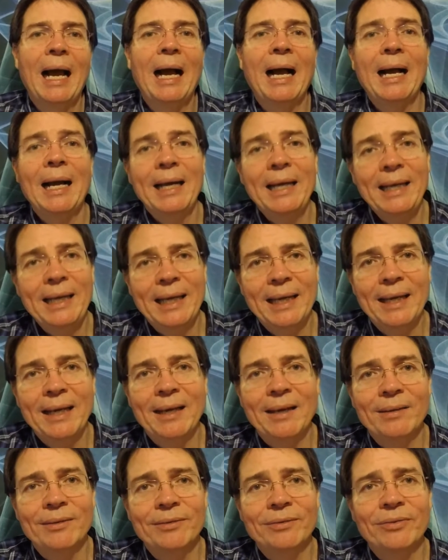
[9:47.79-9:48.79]
I
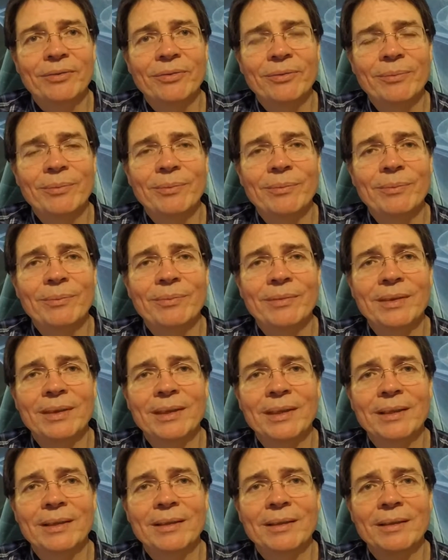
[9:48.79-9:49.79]
have
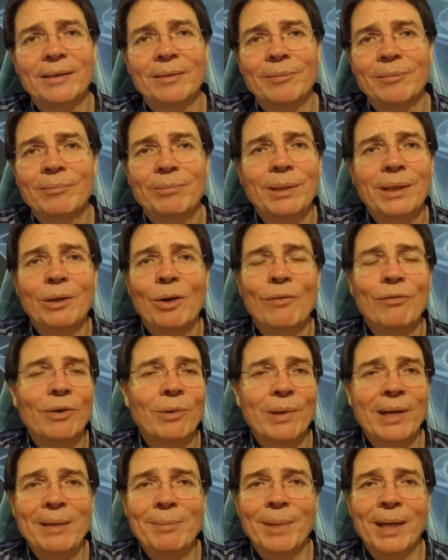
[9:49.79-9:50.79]
been
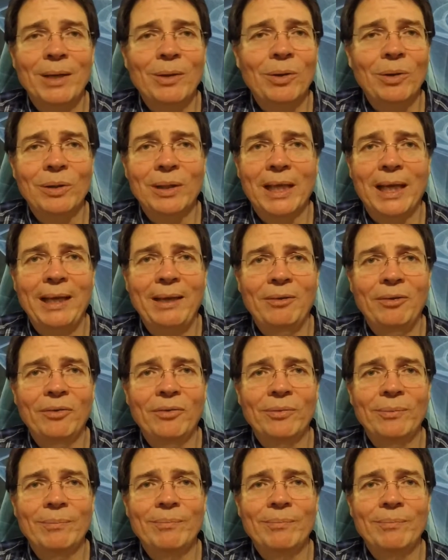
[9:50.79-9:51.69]
overweight my whole life,